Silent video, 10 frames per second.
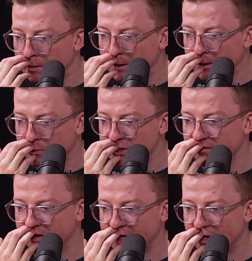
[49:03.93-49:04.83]
You were
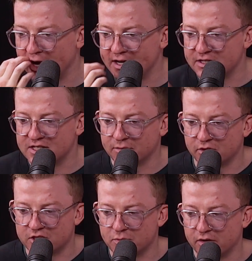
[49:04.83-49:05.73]
17. I had a similar
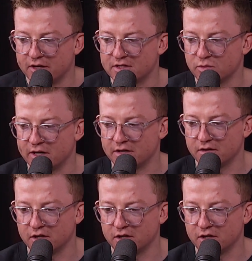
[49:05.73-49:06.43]
experience where,